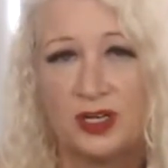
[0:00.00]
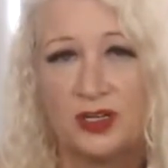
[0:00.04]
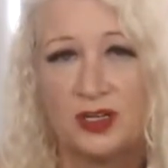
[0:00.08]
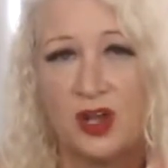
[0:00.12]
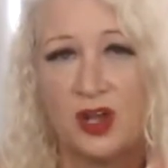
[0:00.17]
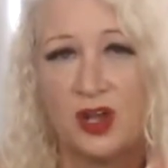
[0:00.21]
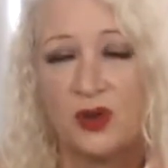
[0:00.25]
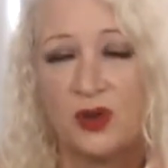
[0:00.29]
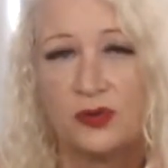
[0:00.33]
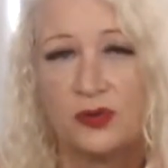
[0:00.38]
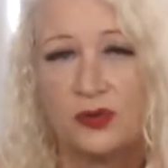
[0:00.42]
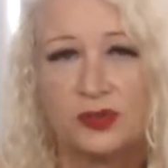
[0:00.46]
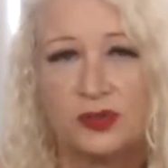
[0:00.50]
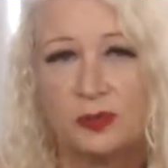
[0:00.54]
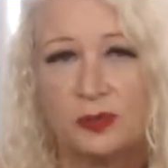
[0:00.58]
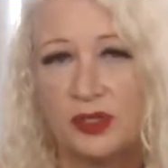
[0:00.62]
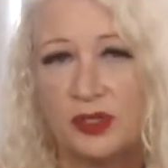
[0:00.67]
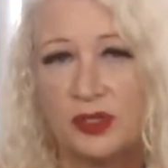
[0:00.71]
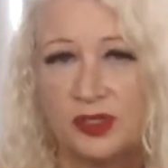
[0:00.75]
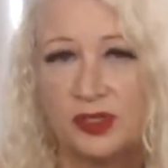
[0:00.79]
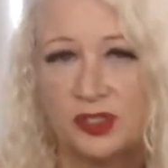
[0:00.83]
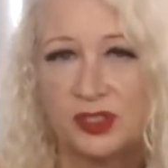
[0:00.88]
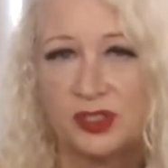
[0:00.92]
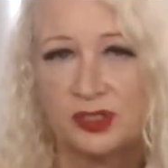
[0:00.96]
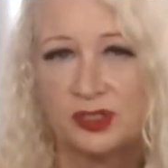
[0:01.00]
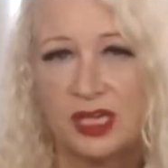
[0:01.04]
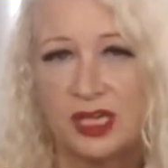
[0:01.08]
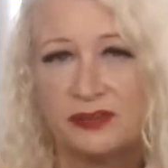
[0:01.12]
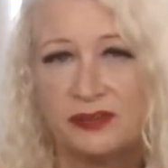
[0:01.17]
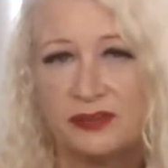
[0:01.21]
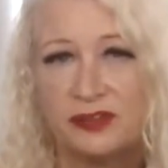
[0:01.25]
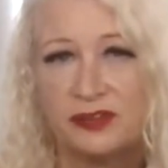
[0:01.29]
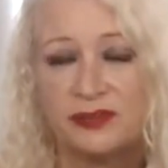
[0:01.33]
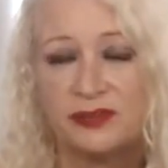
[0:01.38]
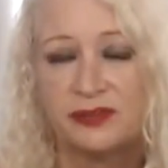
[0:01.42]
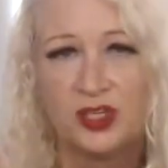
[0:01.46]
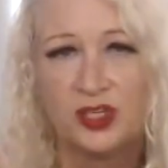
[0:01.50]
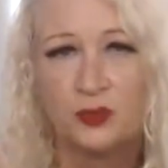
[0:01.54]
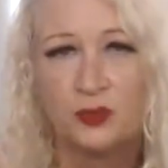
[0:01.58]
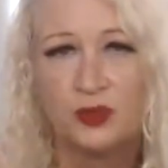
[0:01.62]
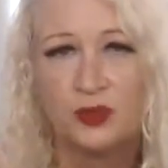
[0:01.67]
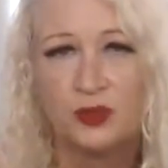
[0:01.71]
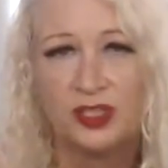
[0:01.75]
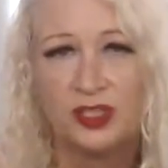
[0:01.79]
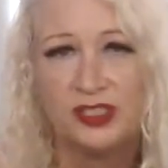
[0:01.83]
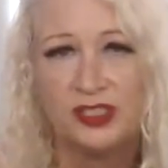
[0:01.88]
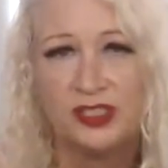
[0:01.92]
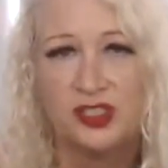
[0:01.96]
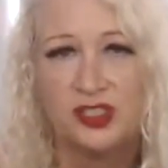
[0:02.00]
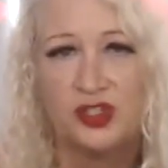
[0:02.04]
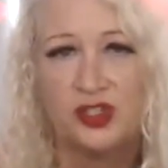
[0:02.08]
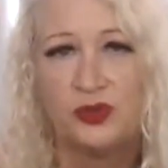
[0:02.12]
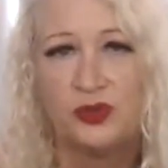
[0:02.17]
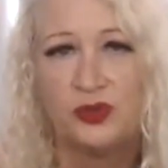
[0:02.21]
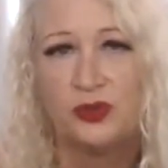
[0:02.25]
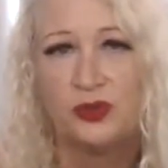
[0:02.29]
know the personal life of the, don't really do